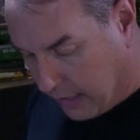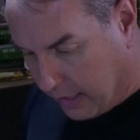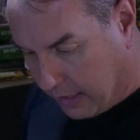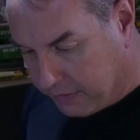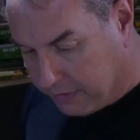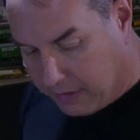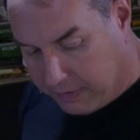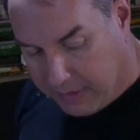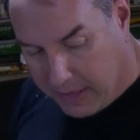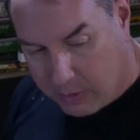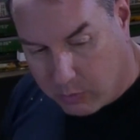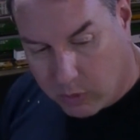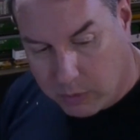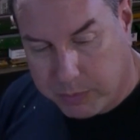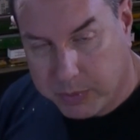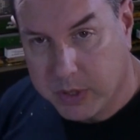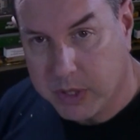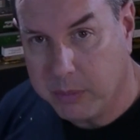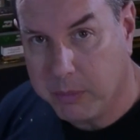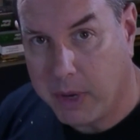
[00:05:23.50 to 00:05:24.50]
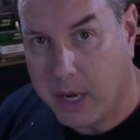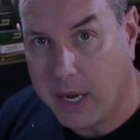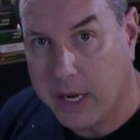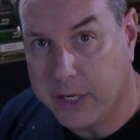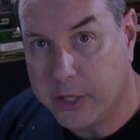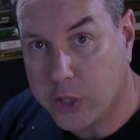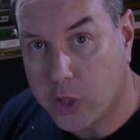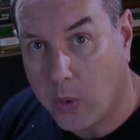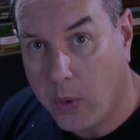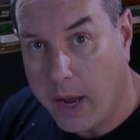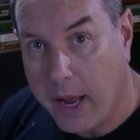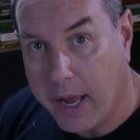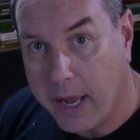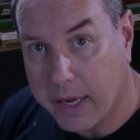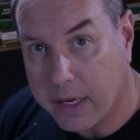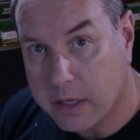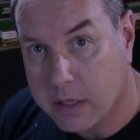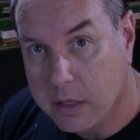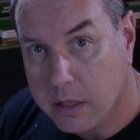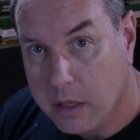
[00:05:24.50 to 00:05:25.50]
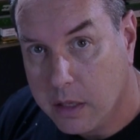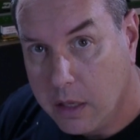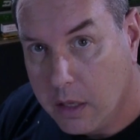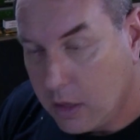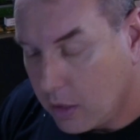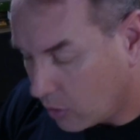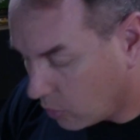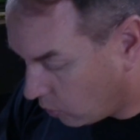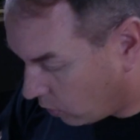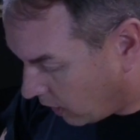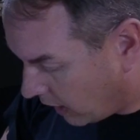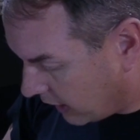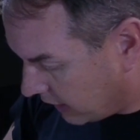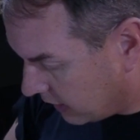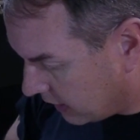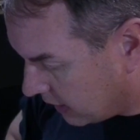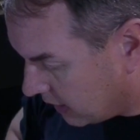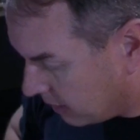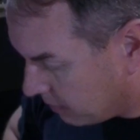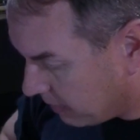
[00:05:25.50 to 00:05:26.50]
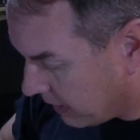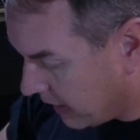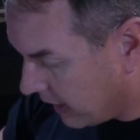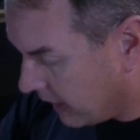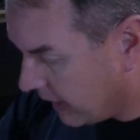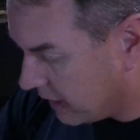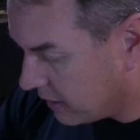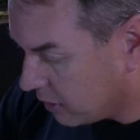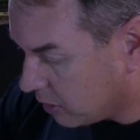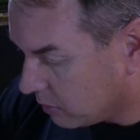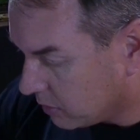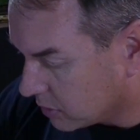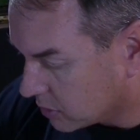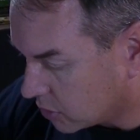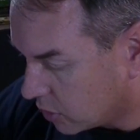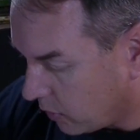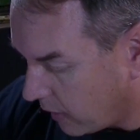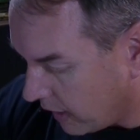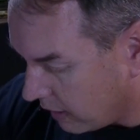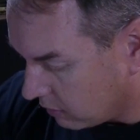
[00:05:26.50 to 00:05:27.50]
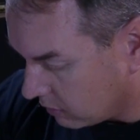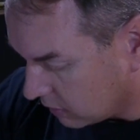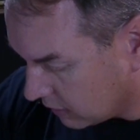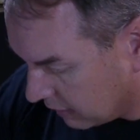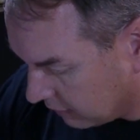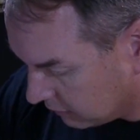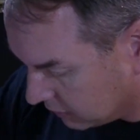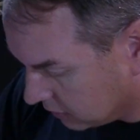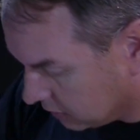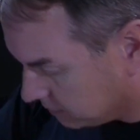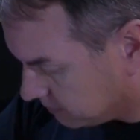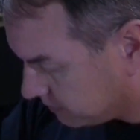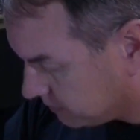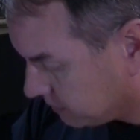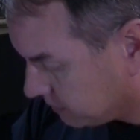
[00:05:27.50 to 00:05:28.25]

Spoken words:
And then that will put my track right up at almost ground level